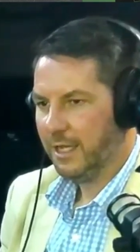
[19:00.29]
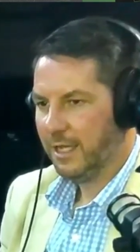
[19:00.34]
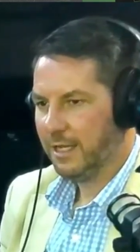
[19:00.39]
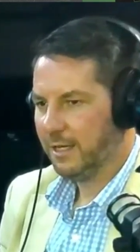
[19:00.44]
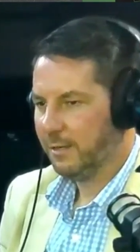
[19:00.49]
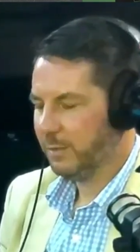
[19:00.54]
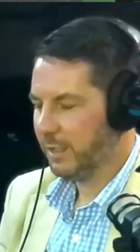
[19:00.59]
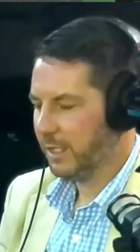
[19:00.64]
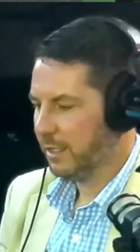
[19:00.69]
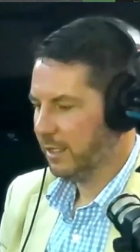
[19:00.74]
And
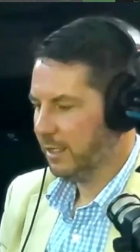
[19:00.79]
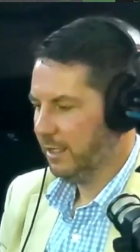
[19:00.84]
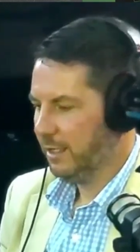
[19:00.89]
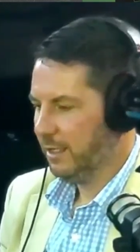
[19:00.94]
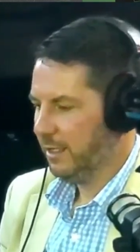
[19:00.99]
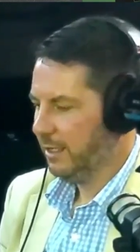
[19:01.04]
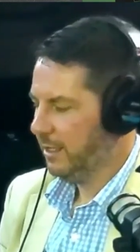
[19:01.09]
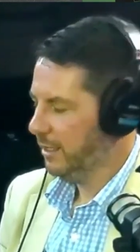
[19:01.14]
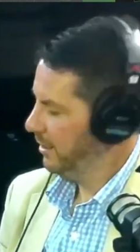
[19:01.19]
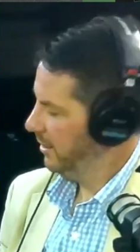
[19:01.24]
I'm like,
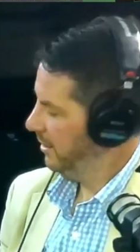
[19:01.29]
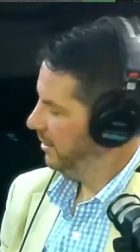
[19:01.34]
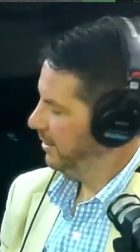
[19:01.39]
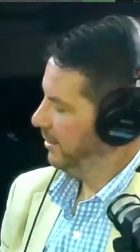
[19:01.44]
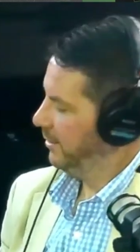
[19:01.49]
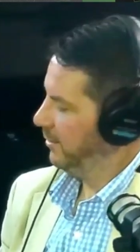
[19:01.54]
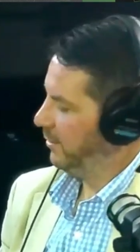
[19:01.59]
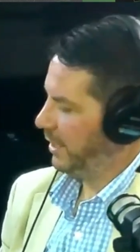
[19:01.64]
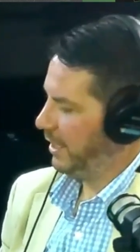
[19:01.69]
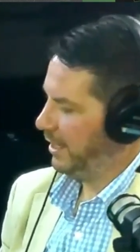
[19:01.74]

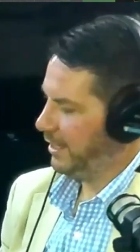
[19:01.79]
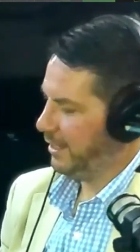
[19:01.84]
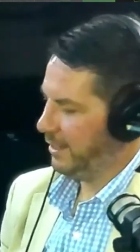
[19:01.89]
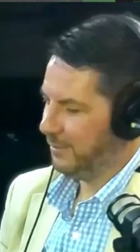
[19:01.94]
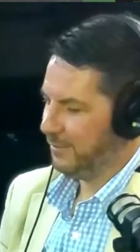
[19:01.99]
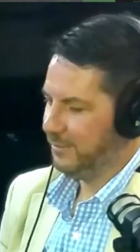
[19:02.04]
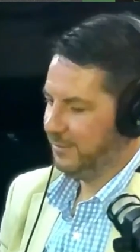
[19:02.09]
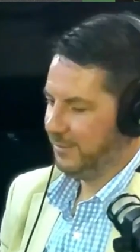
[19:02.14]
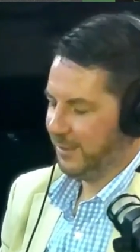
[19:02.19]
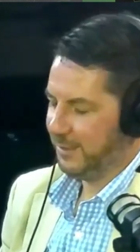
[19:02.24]

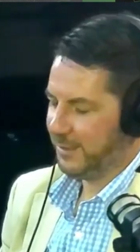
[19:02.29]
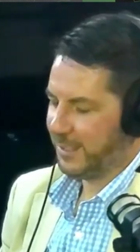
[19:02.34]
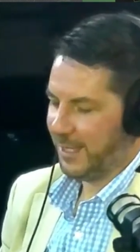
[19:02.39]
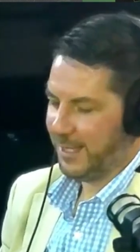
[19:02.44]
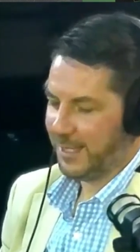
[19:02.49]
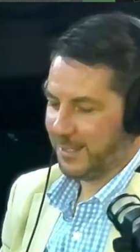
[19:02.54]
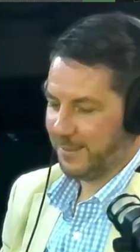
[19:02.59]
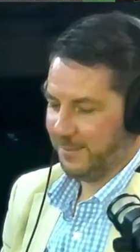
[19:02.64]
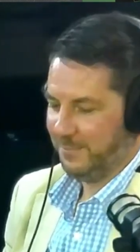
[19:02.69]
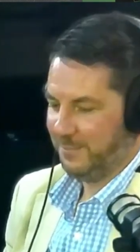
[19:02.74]
wow,
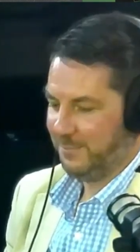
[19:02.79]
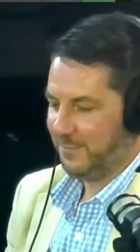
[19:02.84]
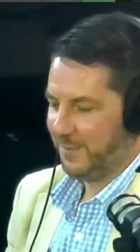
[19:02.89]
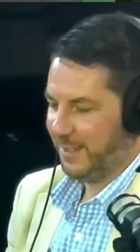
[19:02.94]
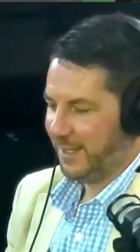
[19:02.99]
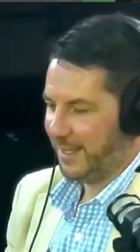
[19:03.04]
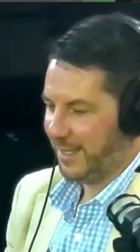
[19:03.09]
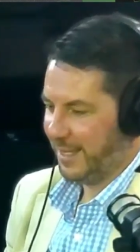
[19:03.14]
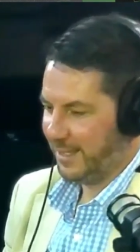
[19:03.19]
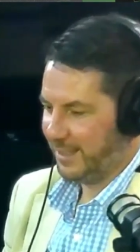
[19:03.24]
okay.
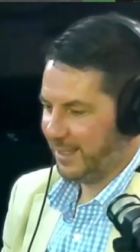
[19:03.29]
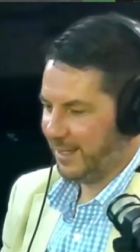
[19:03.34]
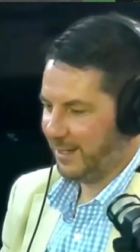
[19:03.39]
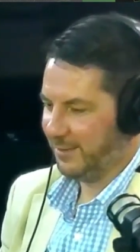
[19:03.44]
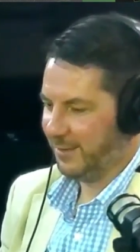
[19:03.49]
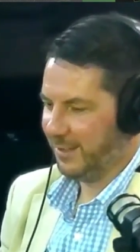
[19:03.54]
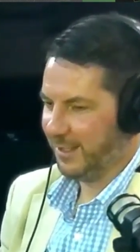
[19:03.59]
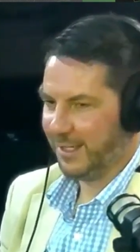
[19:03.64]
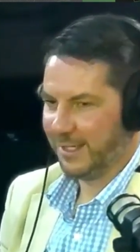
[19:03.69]
And they were